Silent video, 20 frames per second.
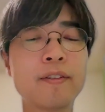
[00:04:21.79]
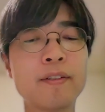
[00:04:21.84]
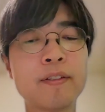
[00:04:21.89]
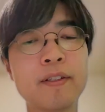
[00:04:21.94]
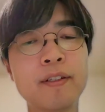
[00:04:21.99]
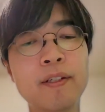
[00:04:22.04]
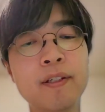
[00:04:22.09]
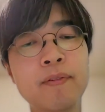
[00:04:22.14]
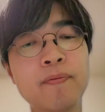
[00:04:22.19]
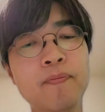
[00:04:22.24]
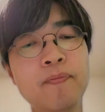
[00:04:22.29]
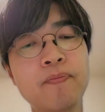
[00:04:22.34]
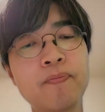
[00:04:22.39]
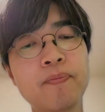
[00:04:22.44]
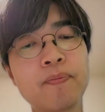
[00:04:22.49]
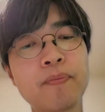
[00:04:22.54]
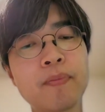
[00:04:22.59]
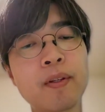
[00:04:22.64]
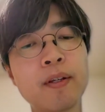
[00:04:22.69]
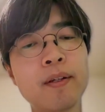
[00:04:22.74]
then
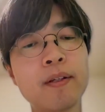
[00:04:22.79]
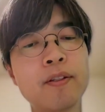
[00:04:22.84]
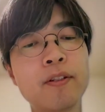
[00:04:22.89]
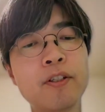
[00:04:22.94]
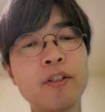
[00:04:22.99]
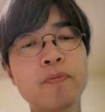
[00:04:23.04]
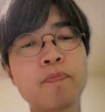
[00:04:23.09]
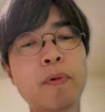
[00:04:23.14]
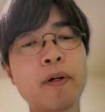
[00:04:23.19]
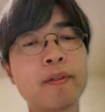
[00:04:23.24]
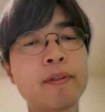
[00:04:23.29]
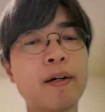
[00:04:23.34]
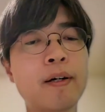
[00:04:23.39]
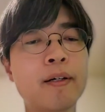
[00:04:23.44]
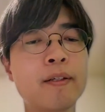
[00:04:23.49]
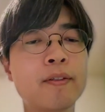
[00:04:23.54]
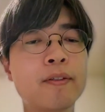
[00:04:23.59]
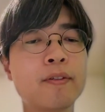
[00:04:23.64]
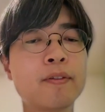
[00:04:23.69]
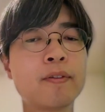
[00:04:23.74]
these
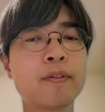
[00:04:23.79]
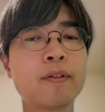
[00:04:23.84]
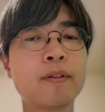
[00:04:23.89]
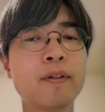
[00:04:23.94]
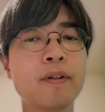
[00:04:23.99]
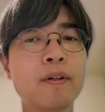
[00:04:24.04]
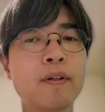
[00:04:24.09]
patterns